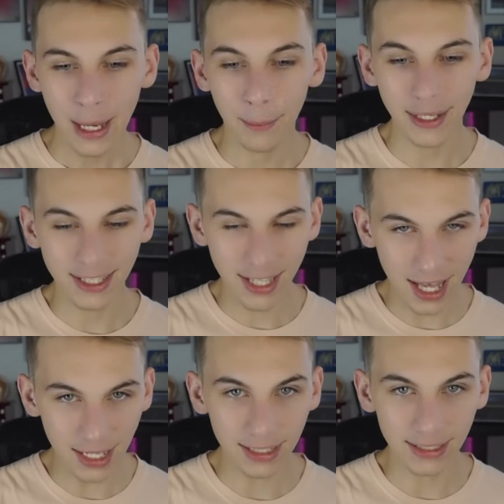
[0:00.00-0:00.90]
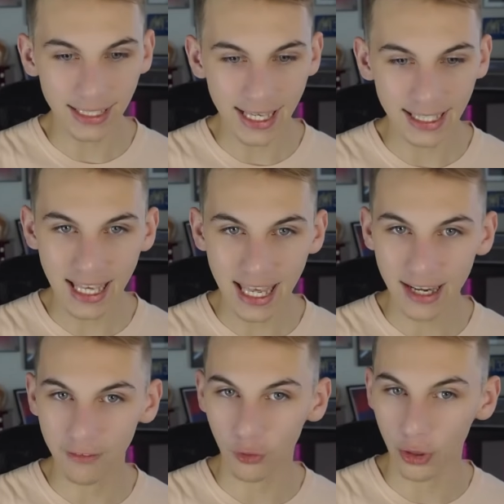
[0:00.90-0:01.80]
But luckily, again,
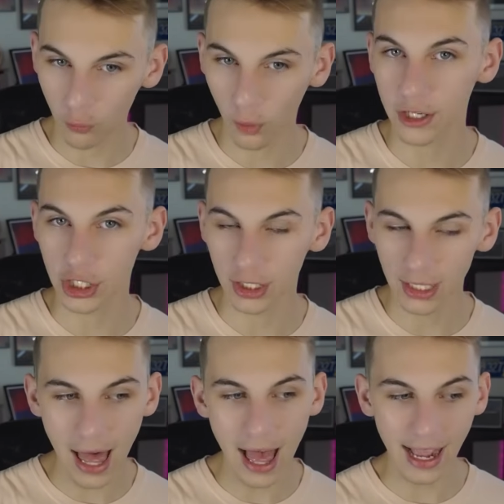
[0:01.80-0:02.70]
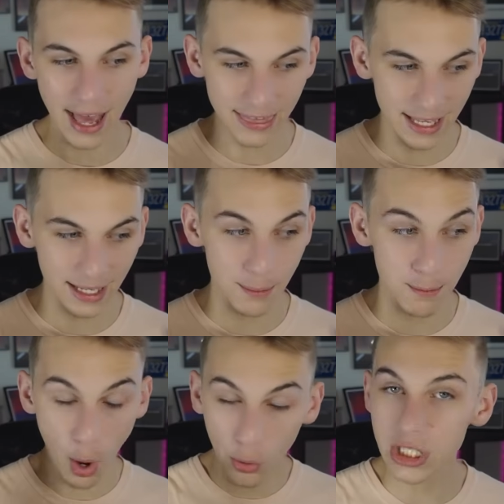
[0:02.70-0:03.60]
for the 4th of July, I think
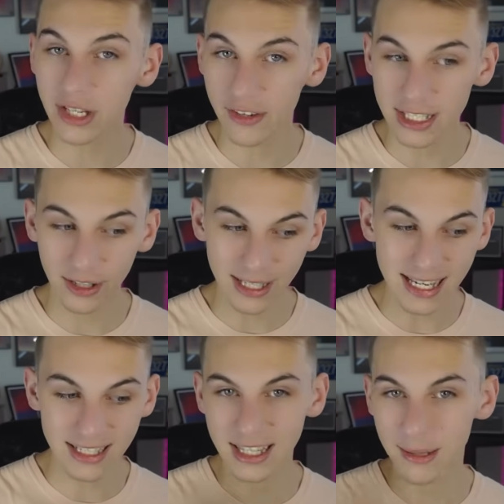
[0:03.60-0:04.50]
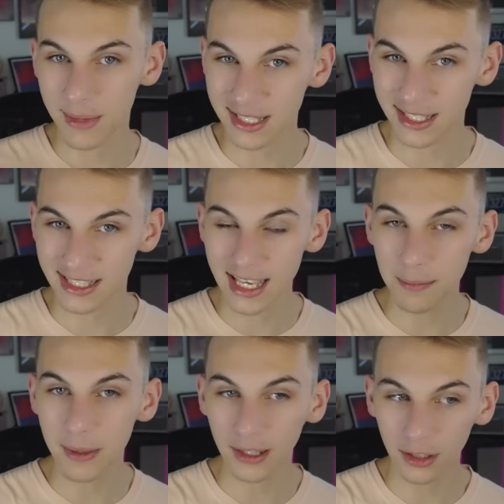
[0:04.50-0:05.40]
most of us here east of the
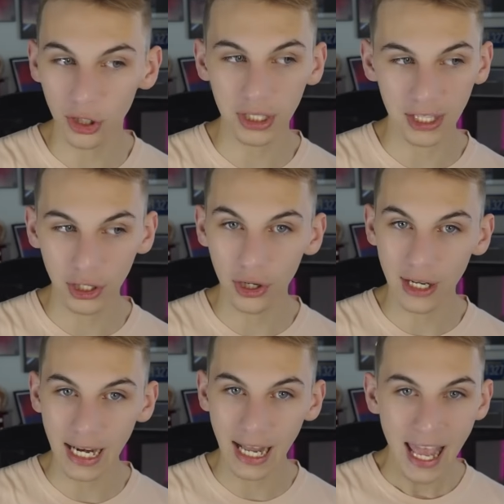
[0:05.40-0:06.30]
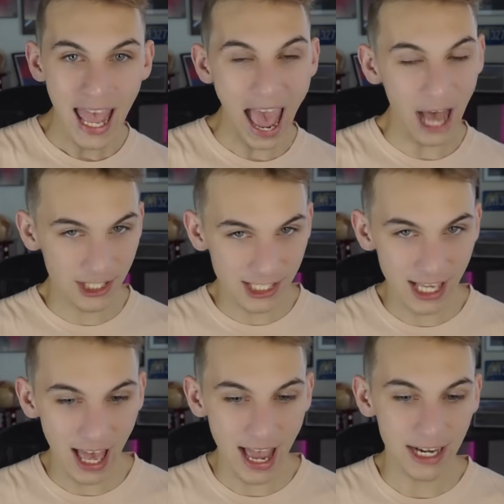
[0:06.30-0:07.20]
Mississippi looking good
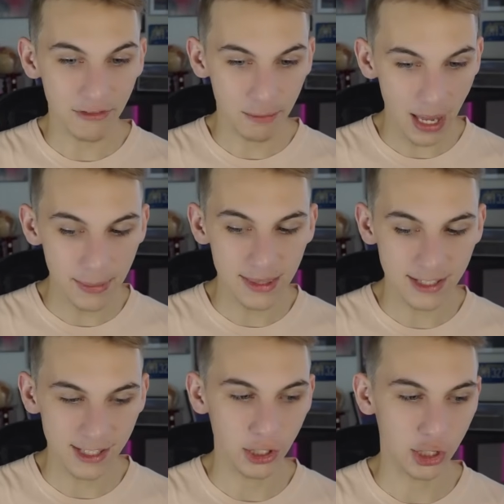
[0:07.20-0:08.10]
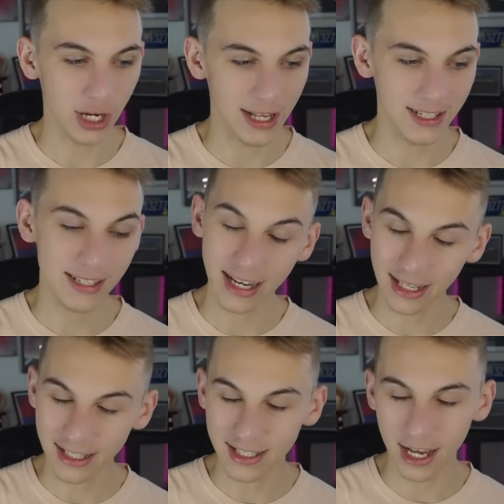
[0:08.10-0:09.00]
outside of maybe the Sunshine State,
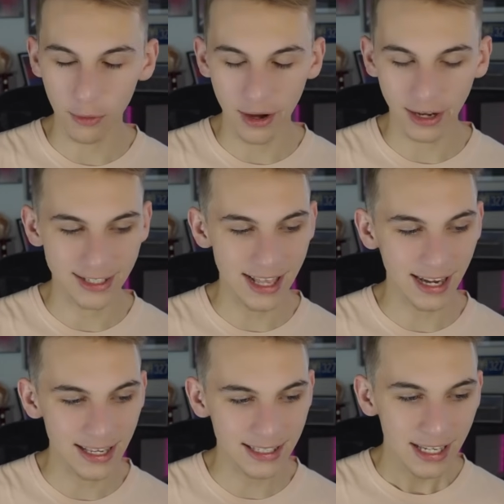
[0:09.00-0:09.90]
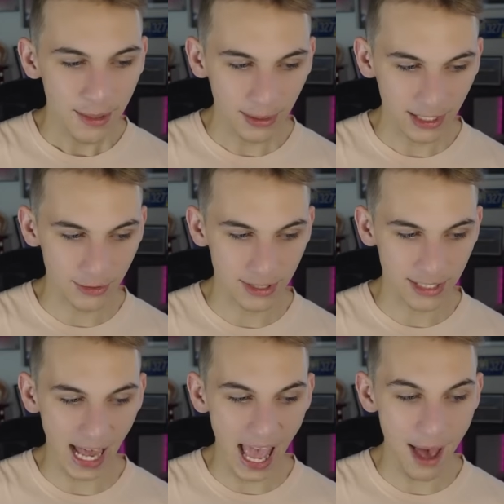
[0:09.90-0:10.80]
as ironic as that is, because what's
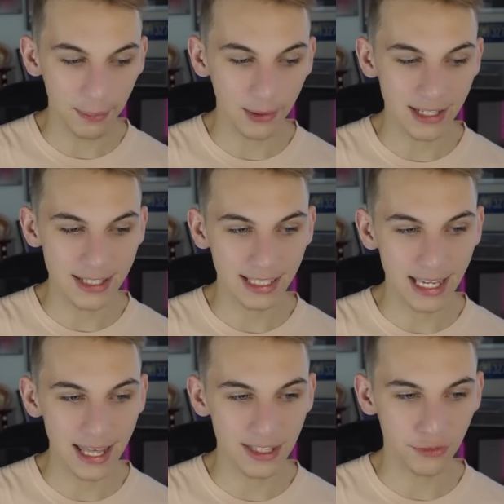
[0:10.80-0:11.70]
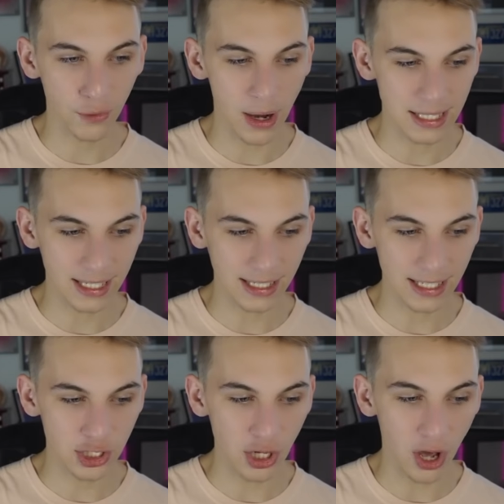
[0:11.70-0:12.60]
going to happen is, again, this front, it's going to get
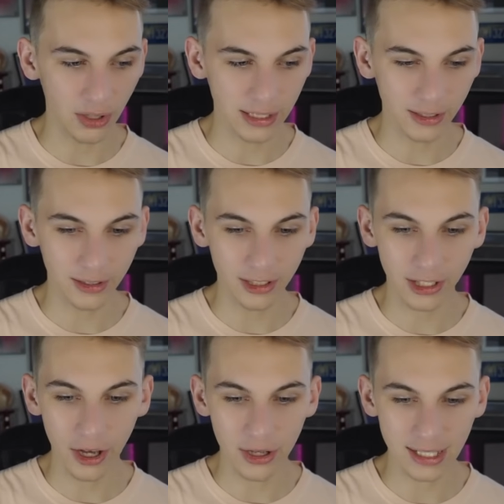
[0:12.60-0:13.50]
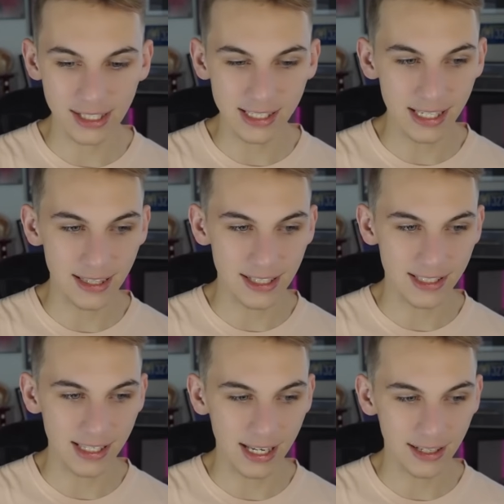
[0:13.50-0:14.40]
stalled. Here you go. You can see this
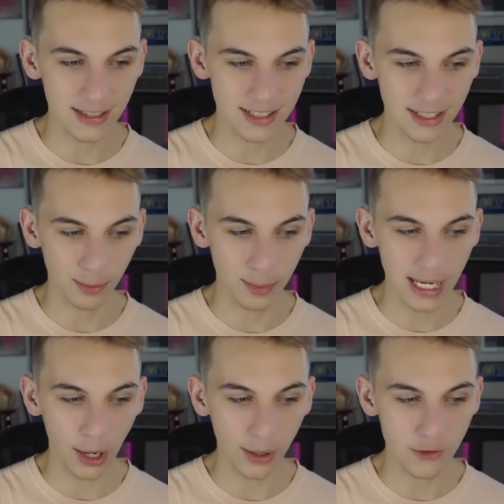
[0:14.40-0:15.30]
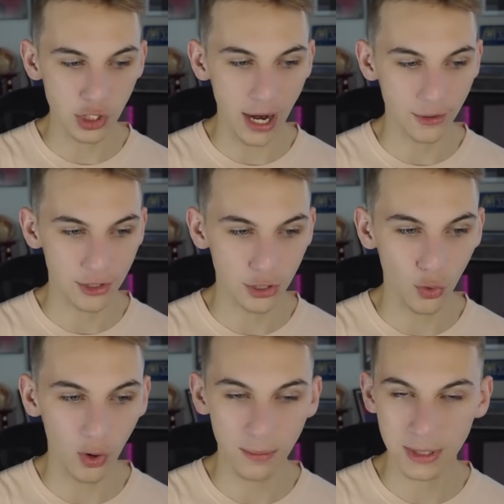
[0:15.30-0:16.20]
still big area of showers and
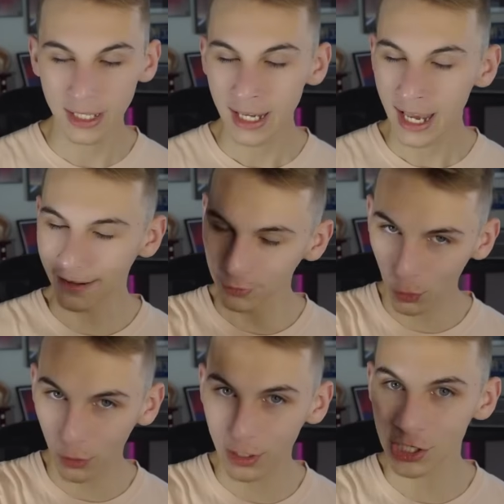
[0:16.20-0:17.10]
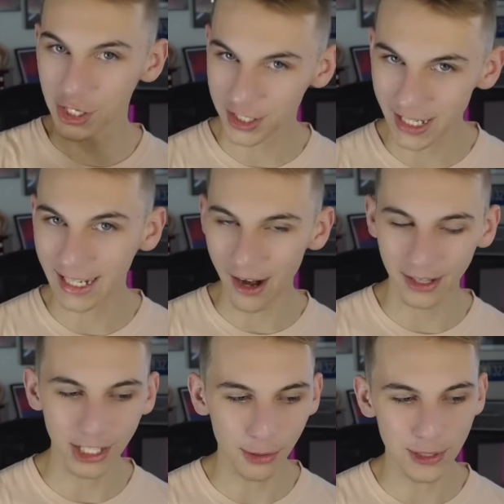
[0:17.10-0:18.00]
storms, and Florida's just sticking out a
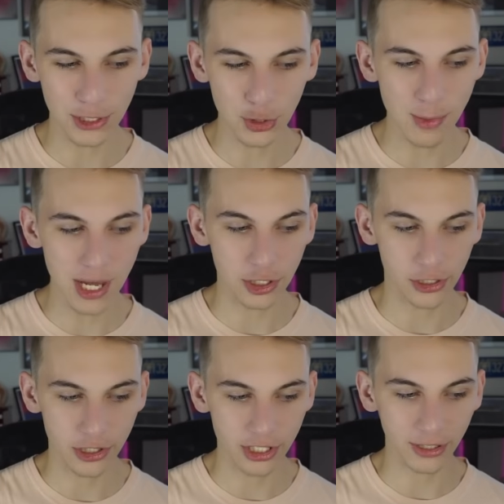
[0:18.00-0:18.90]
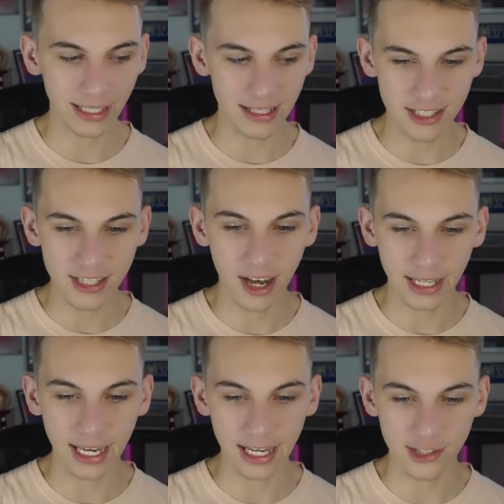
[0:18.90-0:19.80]
little bit too much here. You're still going to get stuck
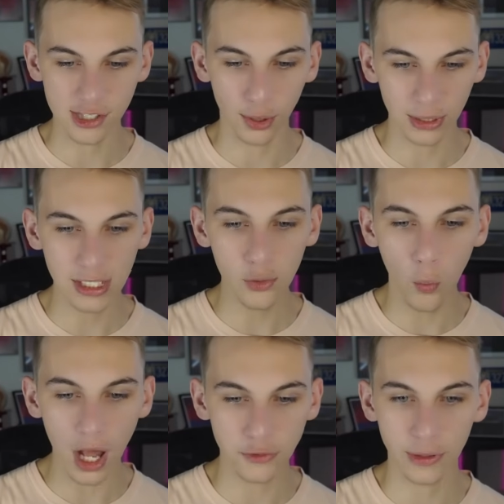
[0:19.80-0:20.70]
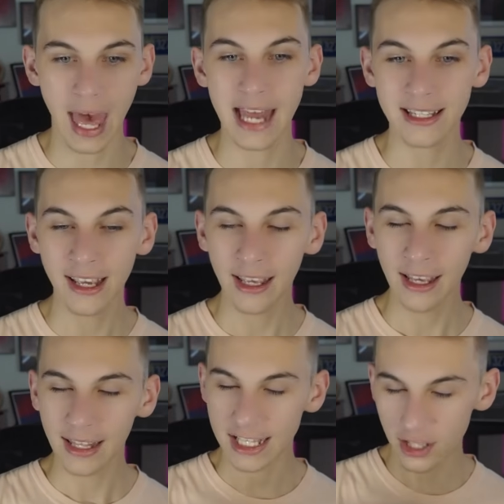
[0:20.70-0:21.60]
in it, so we'll need to watch for that.
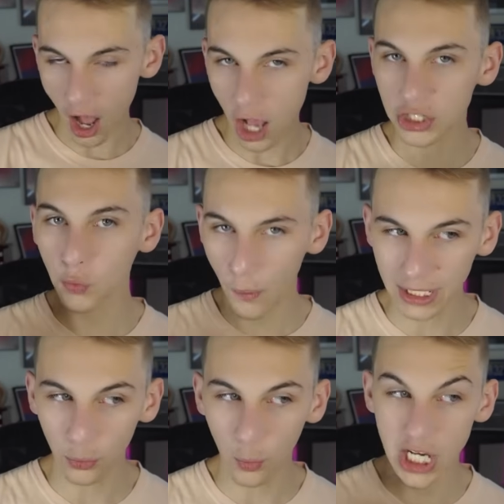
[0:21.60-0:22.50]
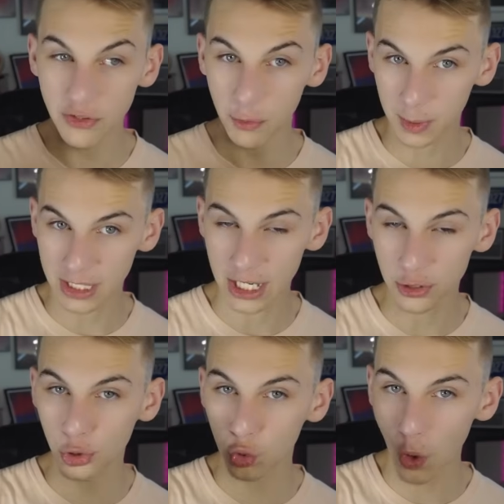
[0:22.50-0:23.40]
That's also what we need to watch for potential
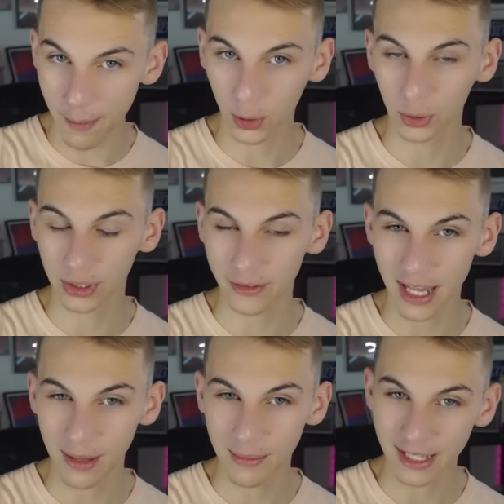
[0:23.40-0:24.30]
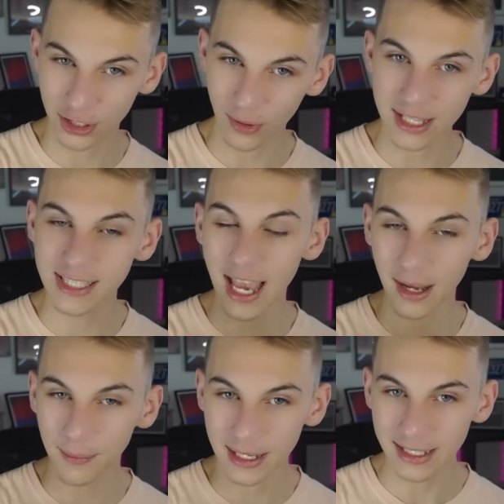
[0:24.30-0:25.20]
tropical development. That's a great
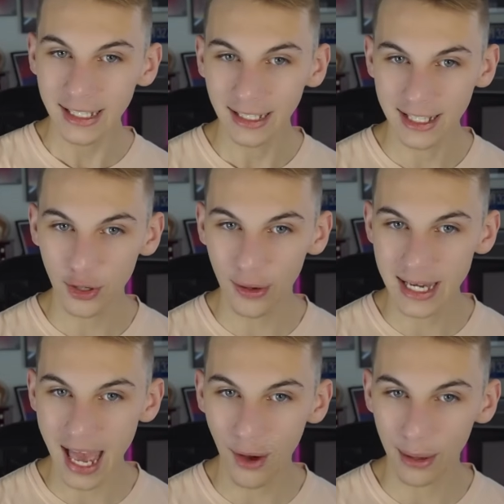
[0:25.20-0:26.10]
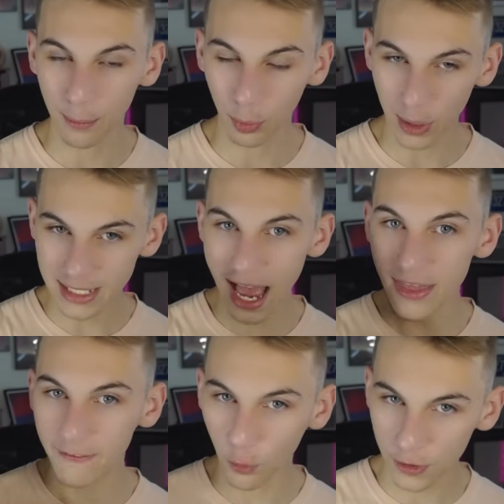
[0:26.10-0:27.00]
segment. Let's go ahead now and break down
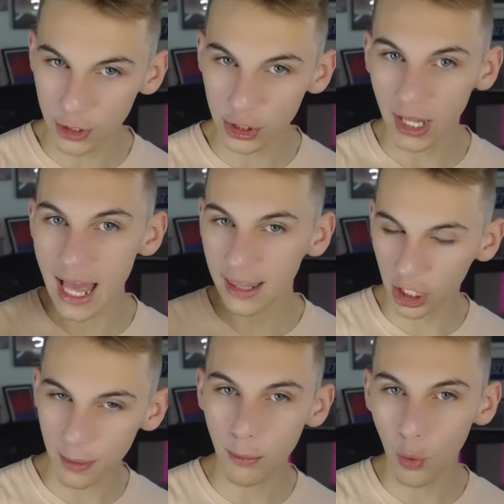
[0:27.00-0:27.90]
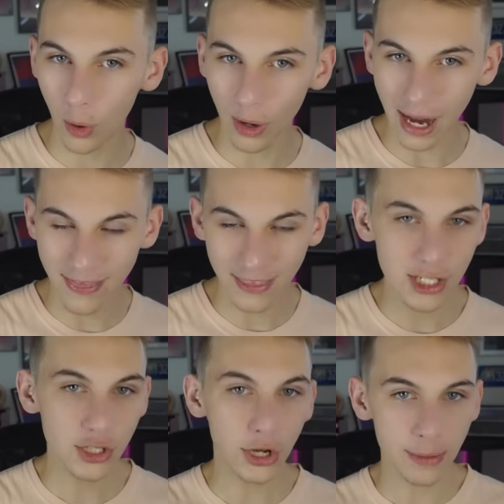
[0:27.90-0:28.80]
that 4th of July a little bit more and then
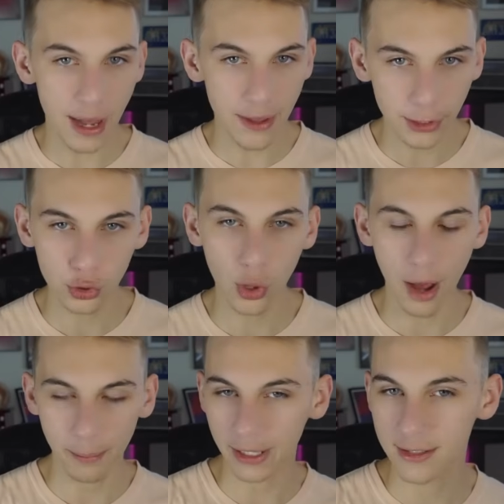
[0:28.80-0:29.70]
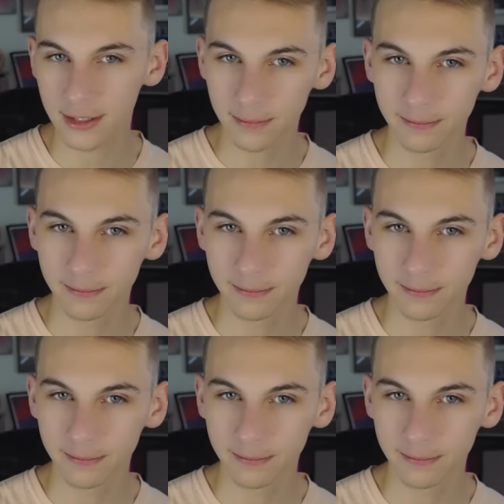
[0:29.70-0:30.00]
talk about the tropics.